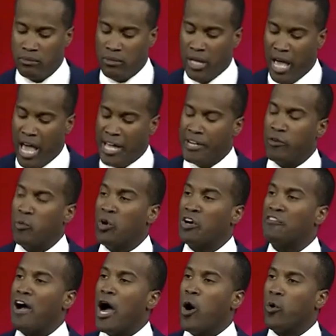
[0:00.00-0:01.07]
And in one of
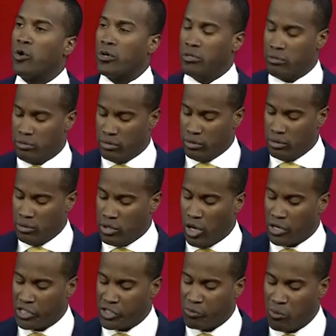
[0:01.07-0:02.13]
our
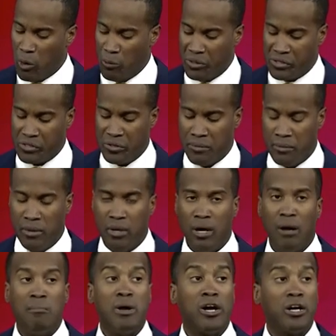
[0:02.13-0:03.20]
darkest moments,
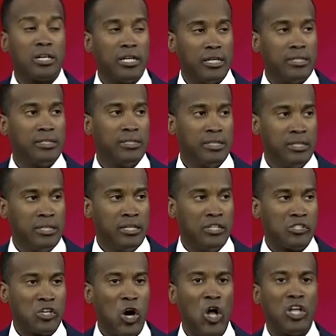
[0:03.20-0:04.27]
America is
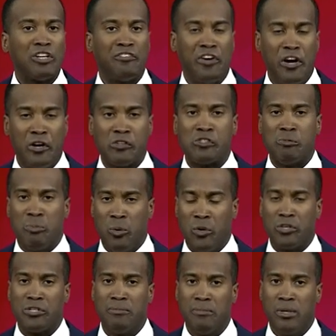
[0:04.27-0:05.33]
calling for air
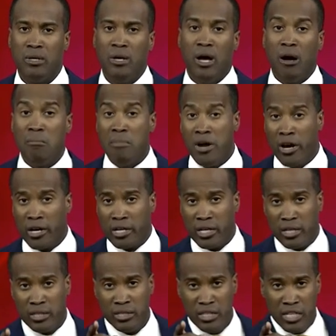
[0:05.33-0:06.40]
support.
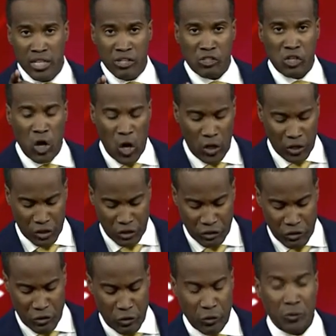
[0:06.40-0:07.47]
America is calling on
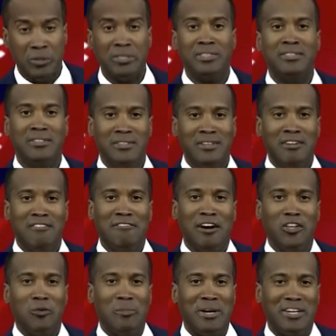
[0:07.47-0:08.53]
you.
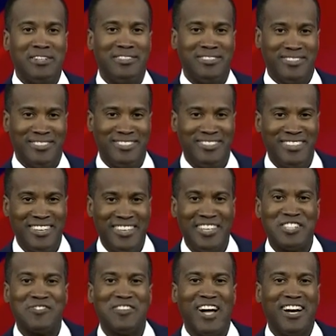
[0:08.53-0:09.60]
Follow me.
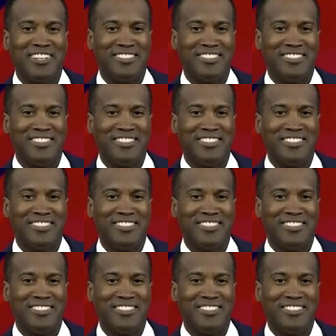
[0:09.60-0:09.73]
Let's fly.